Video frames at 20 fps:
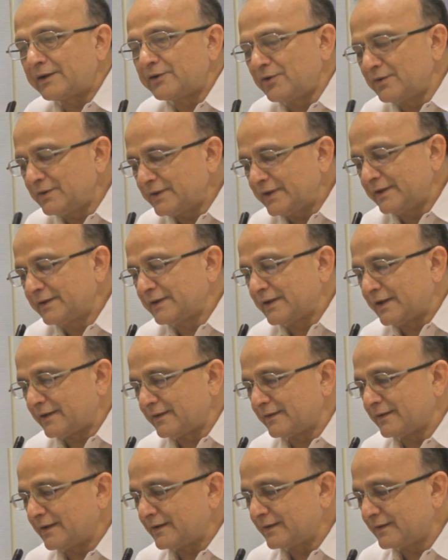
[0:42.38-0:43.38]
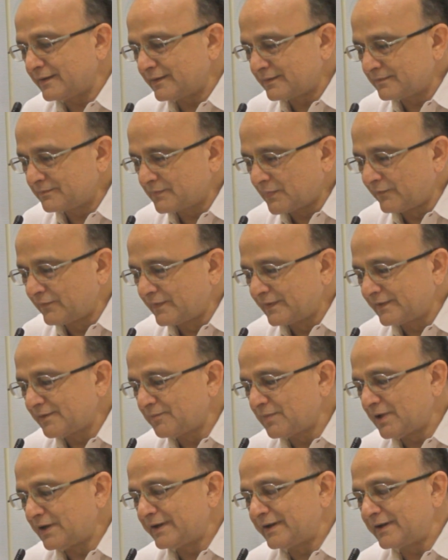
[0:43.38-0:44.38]
I don't think there is any
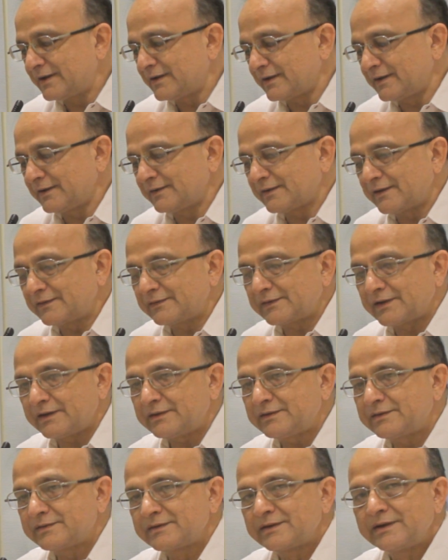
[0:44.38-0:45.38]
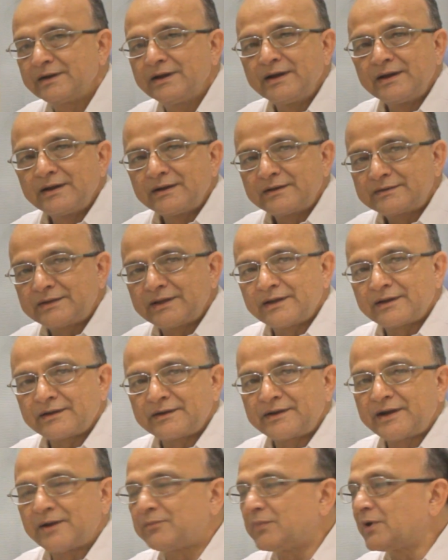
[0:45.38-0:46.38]
visible increase as such.
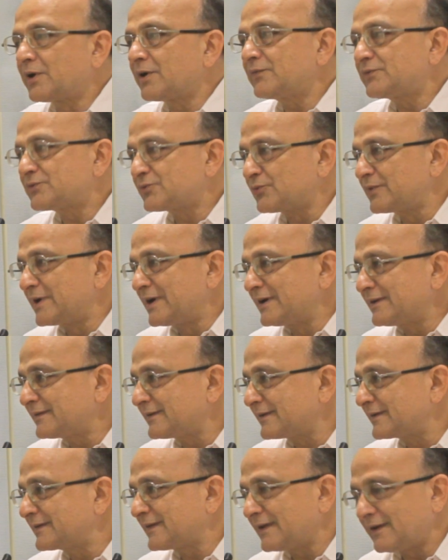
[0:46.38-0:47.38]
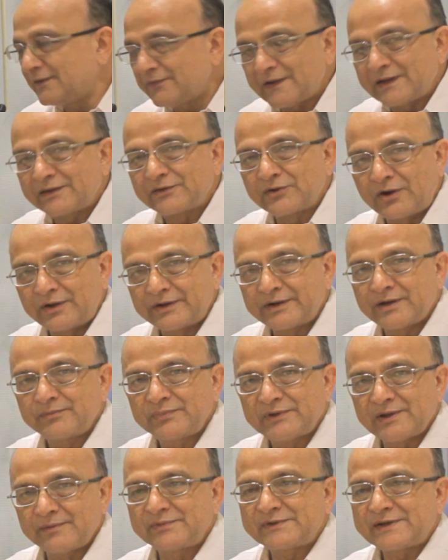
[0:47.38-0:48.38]
The number of students itself has gone
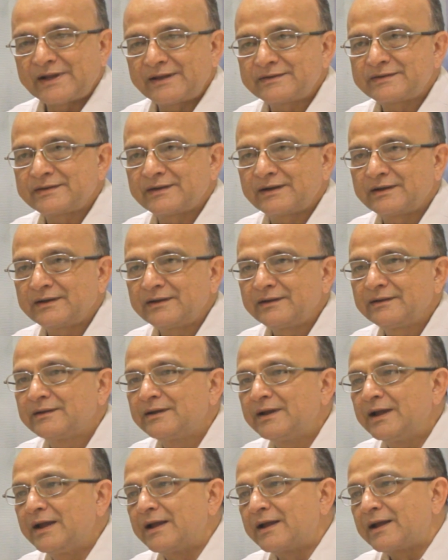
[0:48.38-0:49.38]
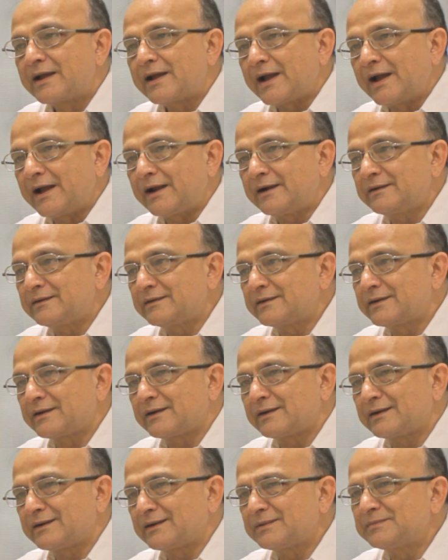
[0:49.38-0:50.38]
up substantially. And
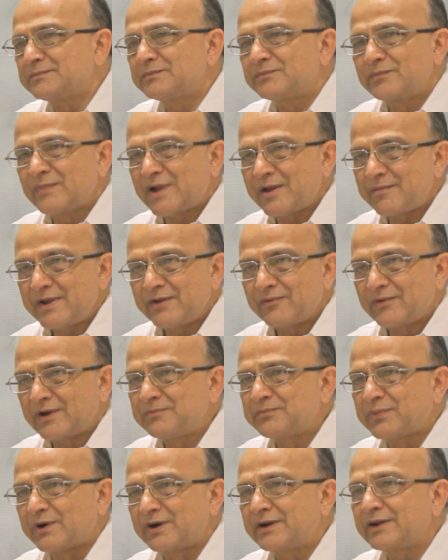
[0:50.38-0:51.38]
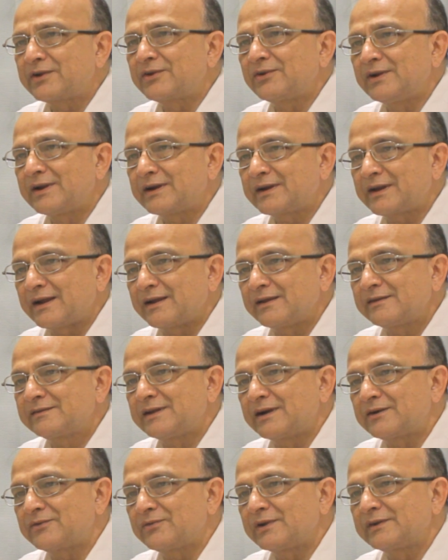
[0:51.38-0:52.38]
maybe one particular case
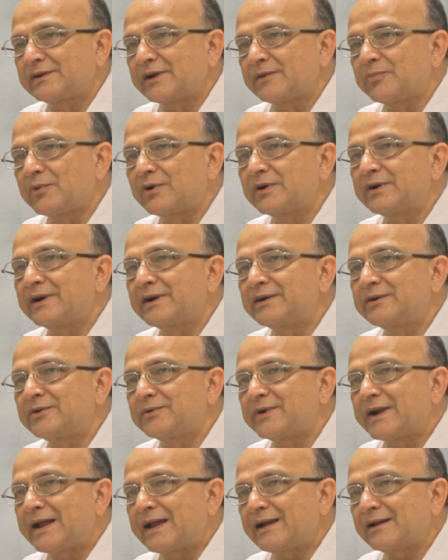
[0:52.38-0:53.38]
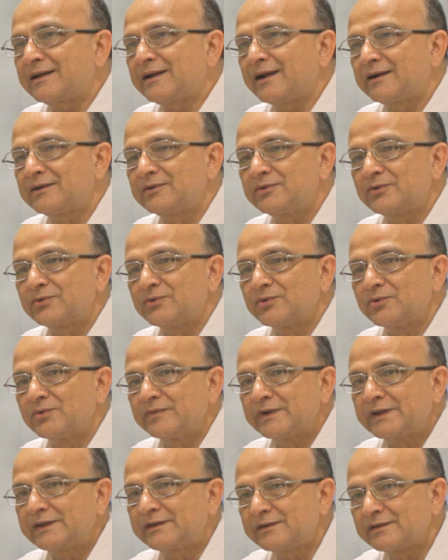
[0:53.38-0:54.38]
that was reported to DAC had to do
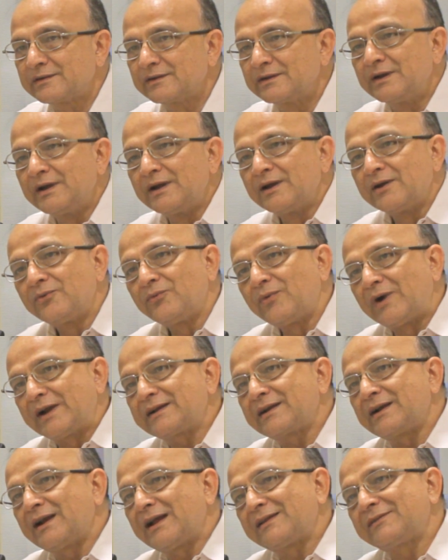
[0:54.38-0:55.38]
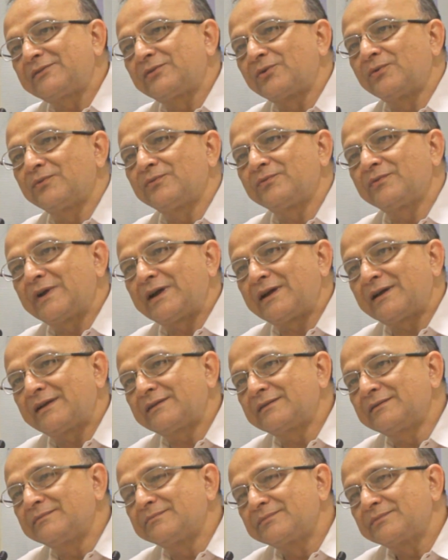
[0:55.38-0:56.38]
with one classroom
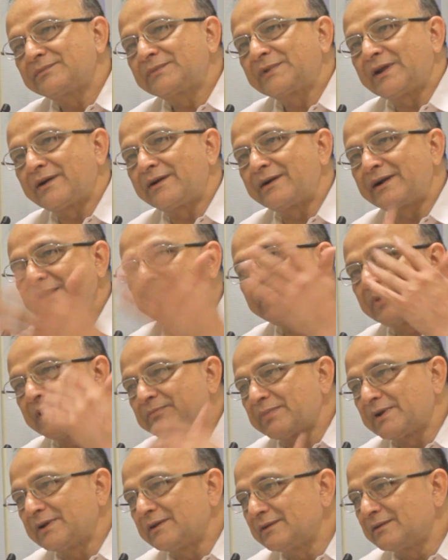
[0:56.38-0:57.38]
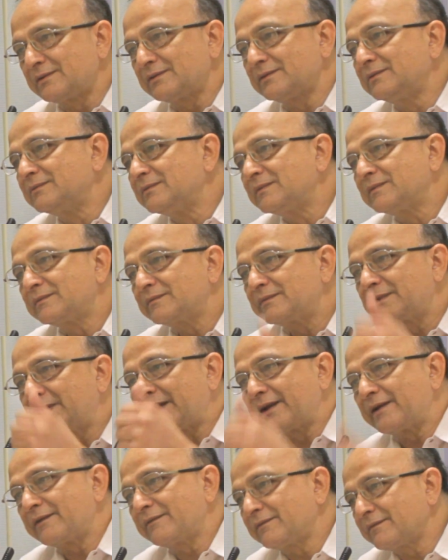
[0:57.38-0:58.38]
where 30 people
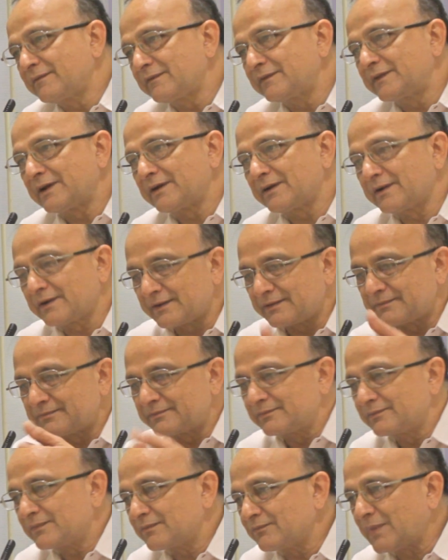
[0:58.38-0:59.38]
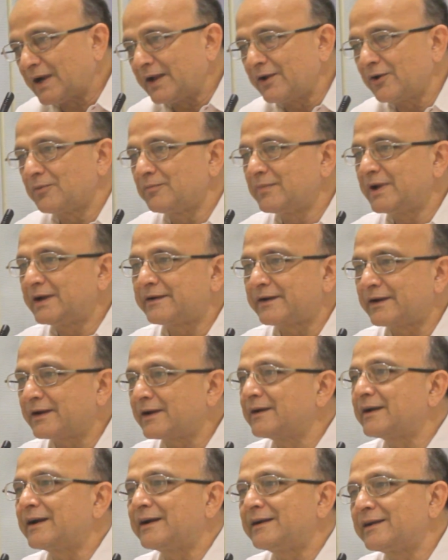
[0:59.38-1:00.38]
gave the
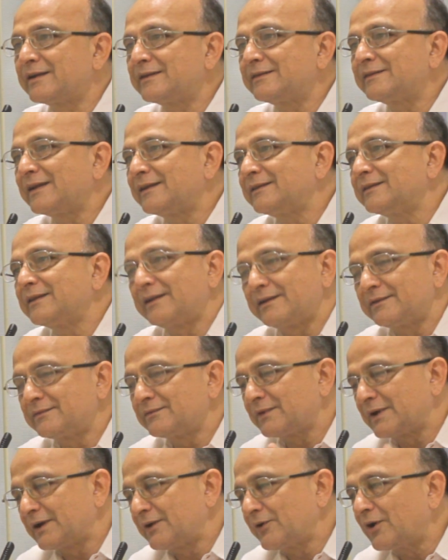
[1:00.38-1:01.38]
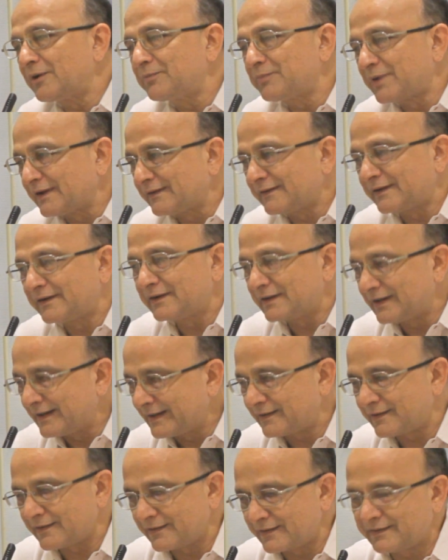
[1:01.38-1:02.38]
biometric attendance and then were not present
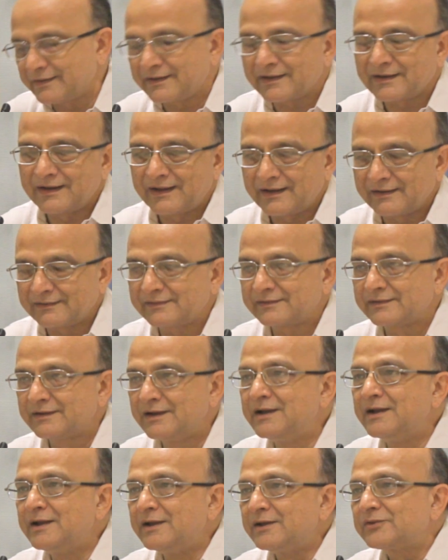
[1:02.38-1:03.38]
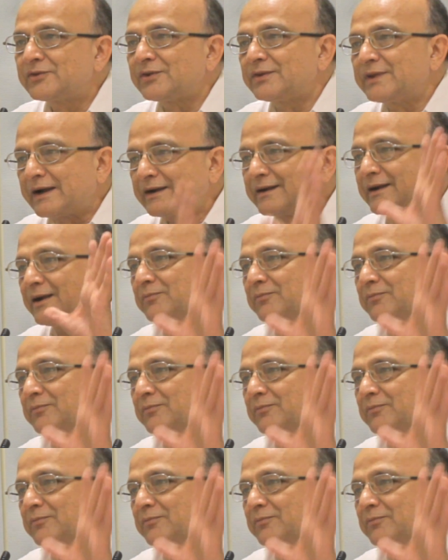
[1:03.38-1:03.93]
later in the class. So that